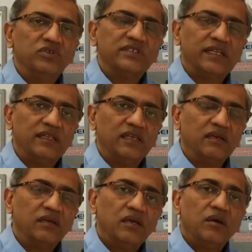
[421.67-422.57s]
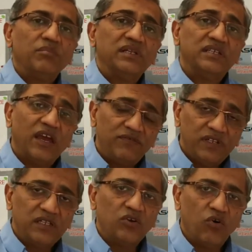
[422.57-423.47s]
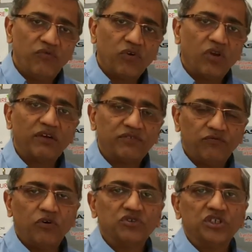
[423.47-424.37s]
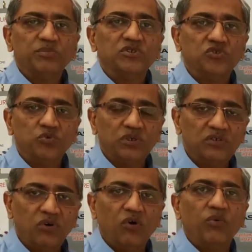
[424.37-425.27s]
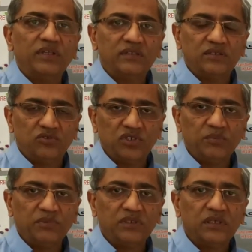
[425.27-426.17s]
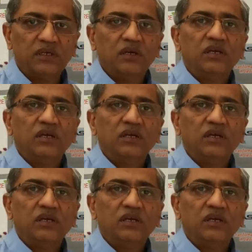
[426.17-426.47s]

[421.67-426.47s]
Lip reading: notice anything. But definitely overall, after 4 treatments, you will know whether this treatment